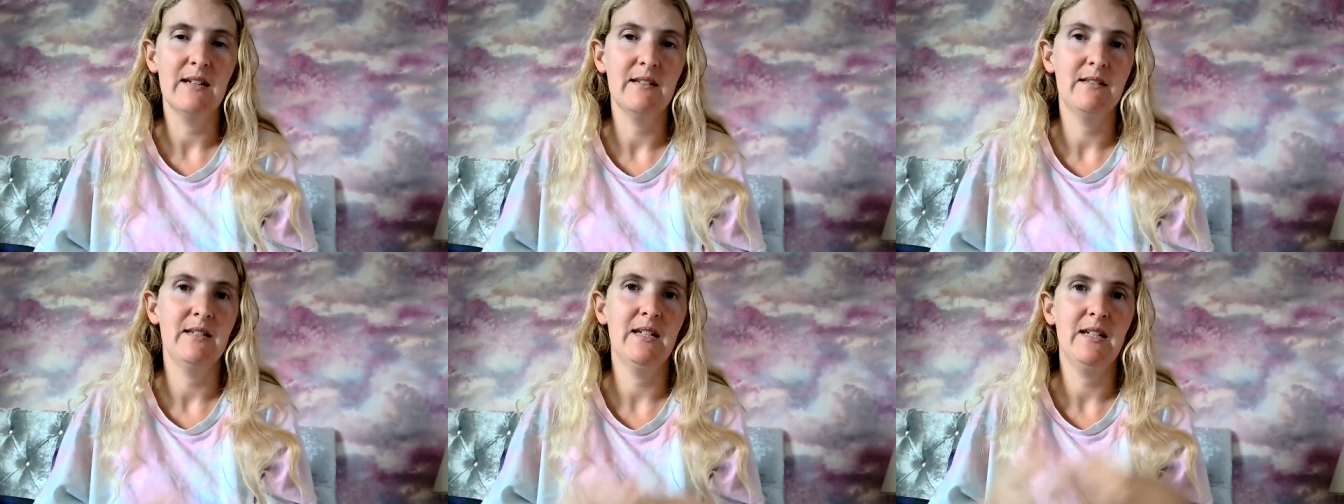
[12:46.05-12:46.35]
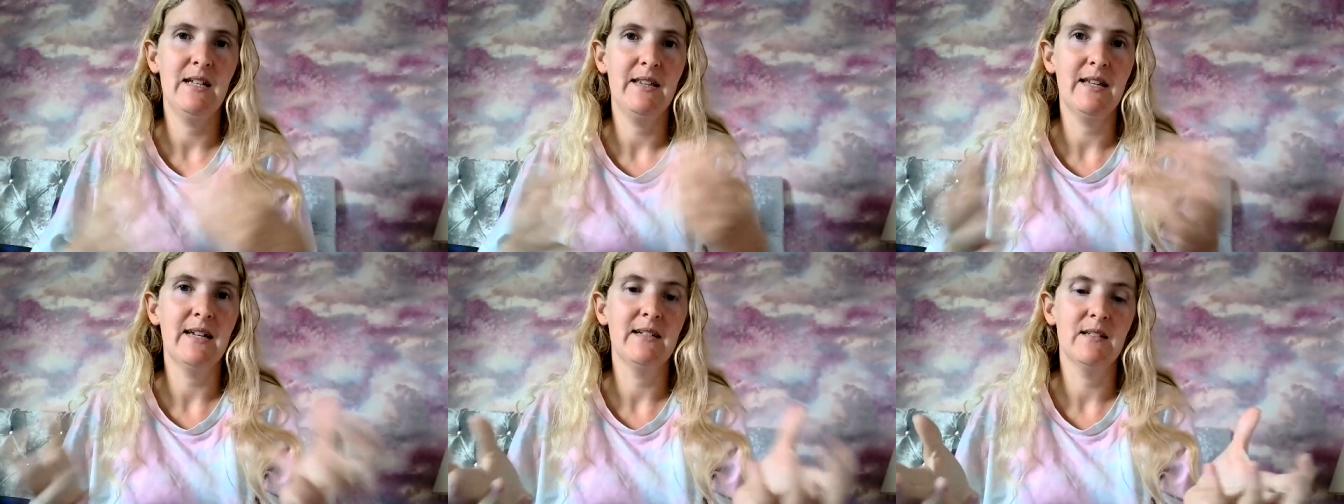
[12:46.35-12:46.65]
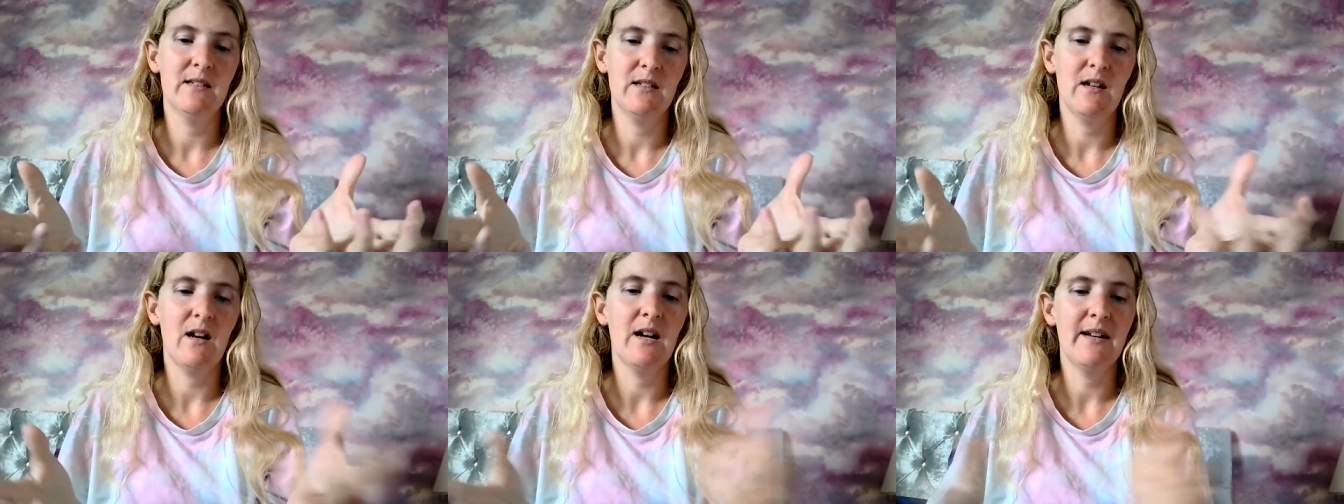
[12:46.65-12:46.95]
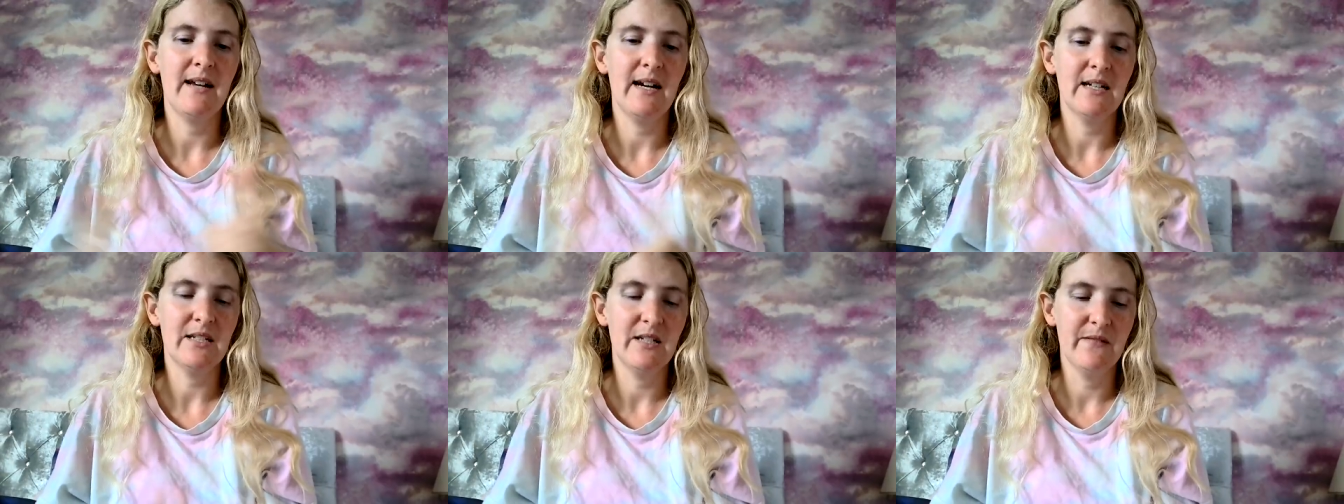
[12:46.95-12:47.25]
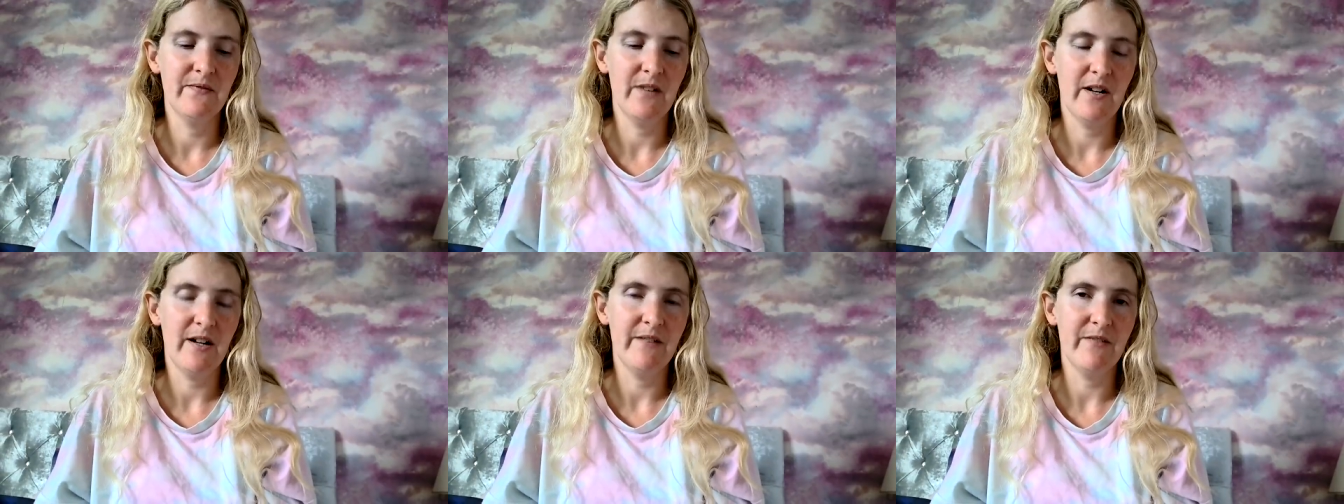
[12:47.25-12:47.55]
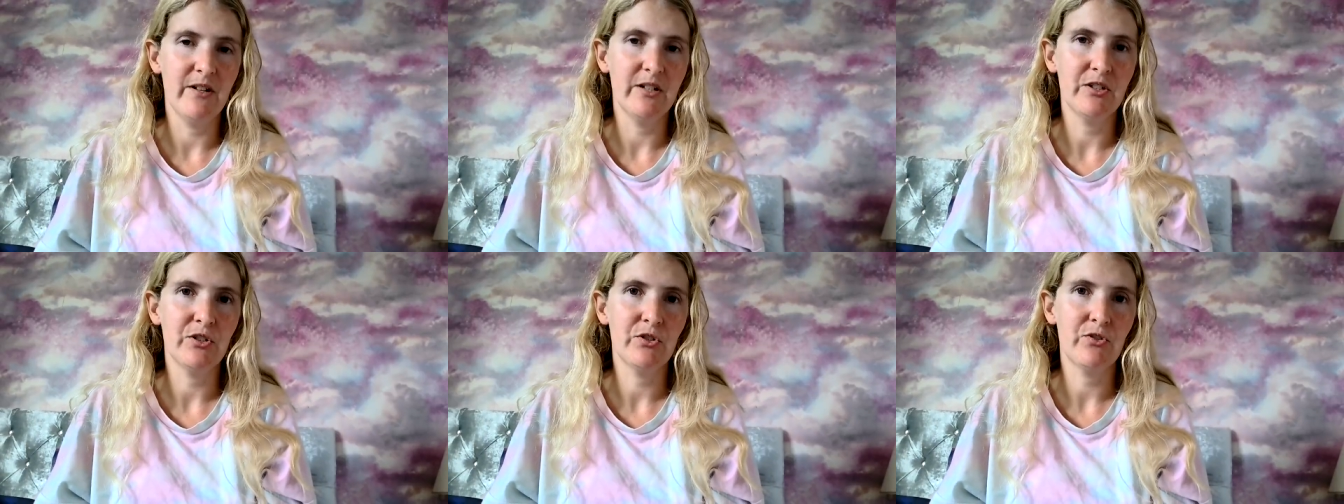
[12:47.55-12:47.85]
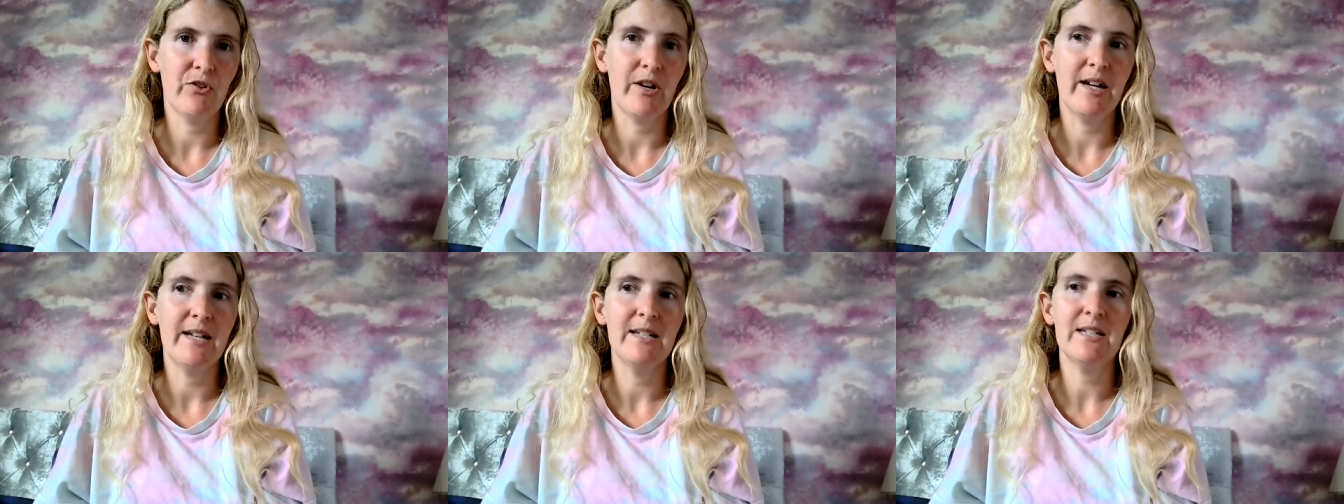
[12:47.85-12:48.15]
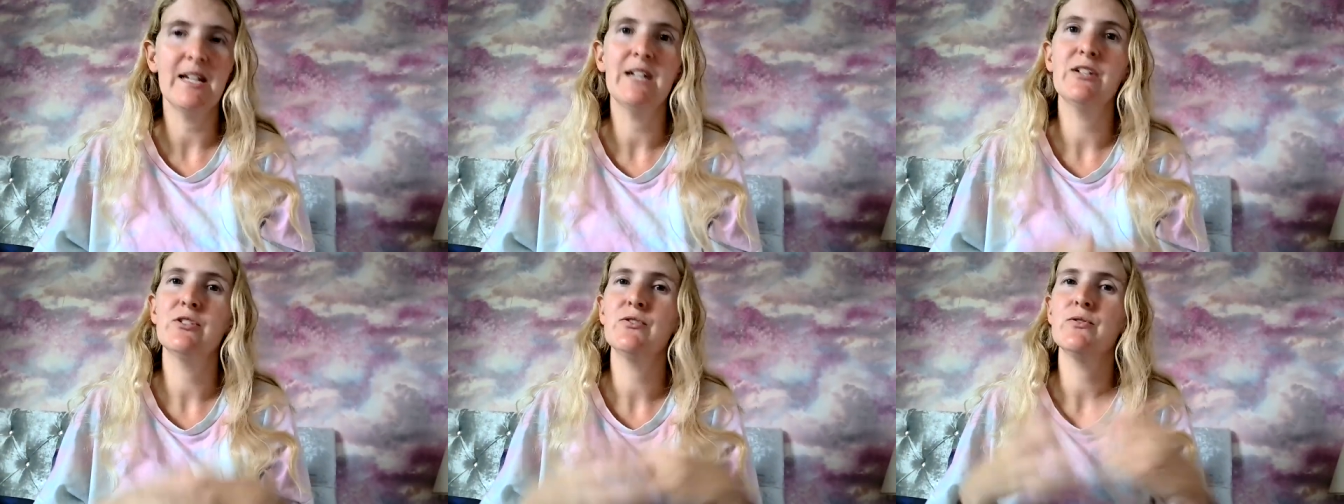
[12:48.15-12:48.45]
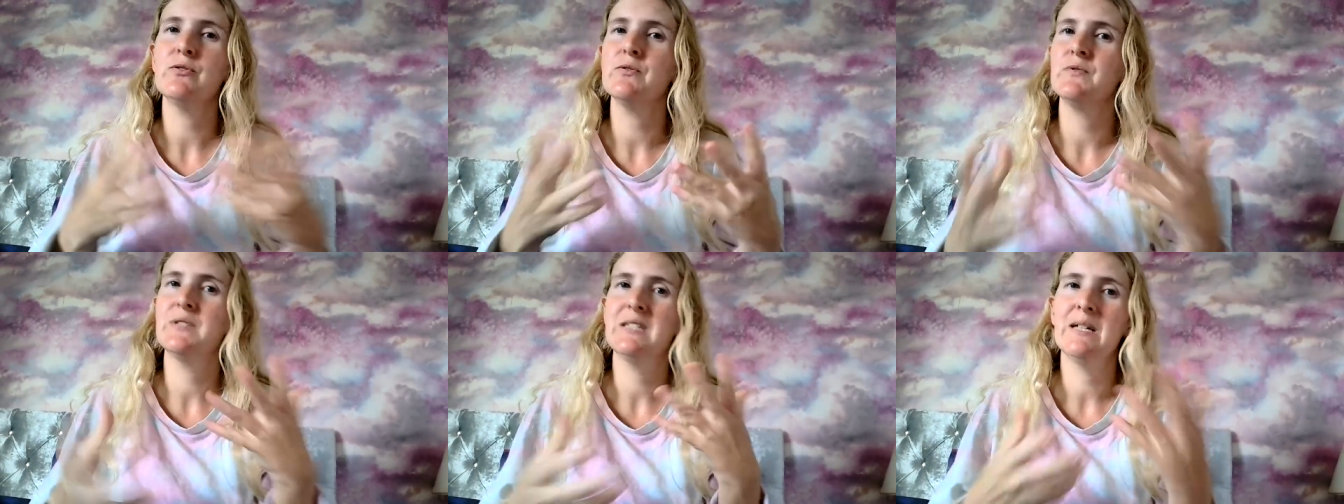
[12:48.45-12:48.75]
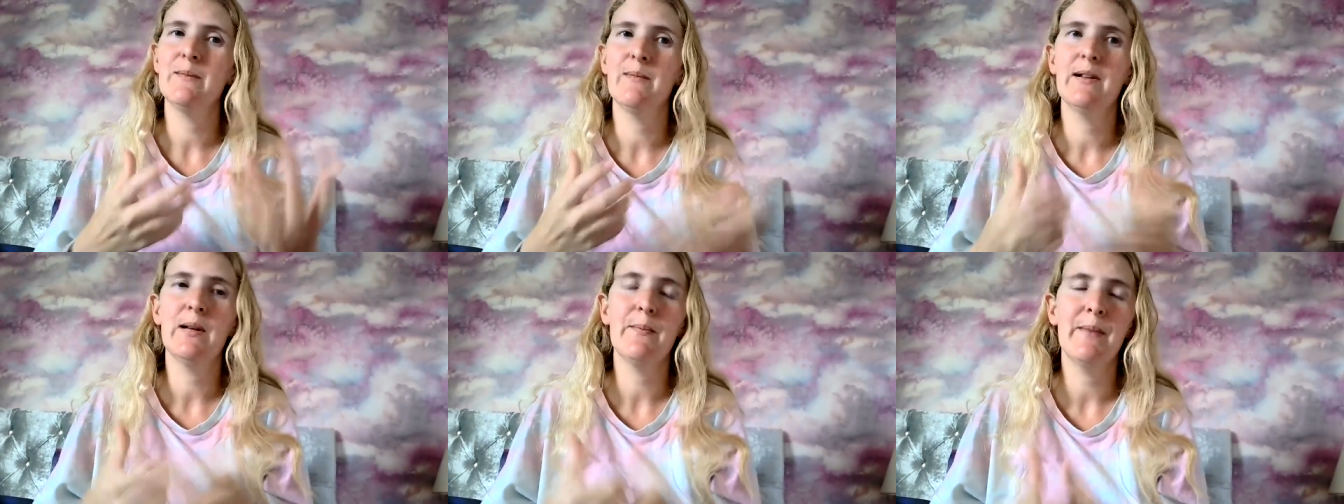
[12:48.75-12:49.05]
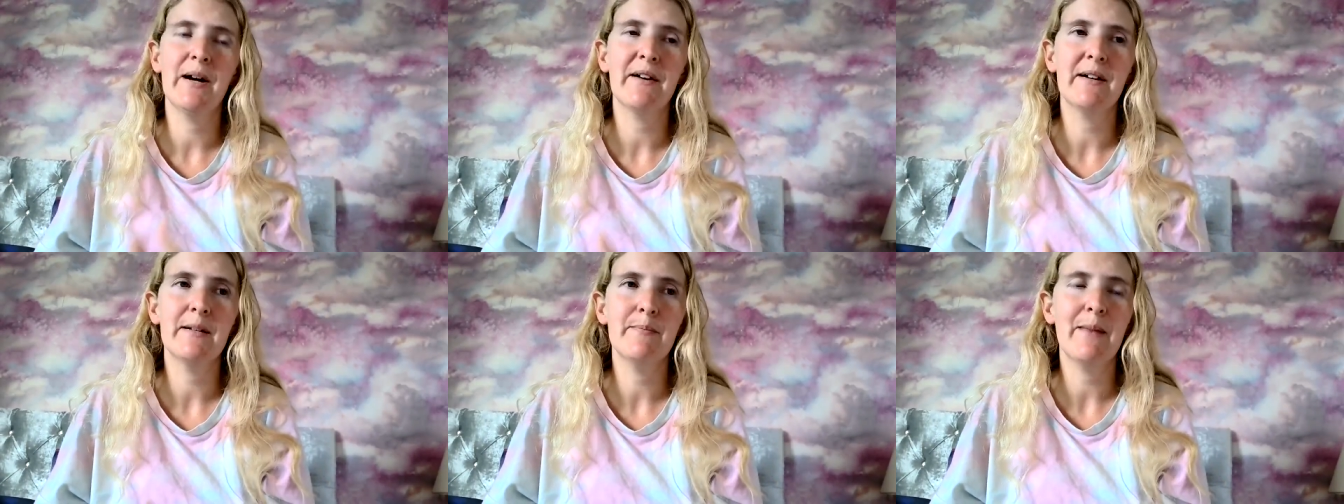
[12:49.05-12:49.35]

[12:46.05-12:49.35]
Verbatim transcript: he then started acting very very strange in a sort of similar mar-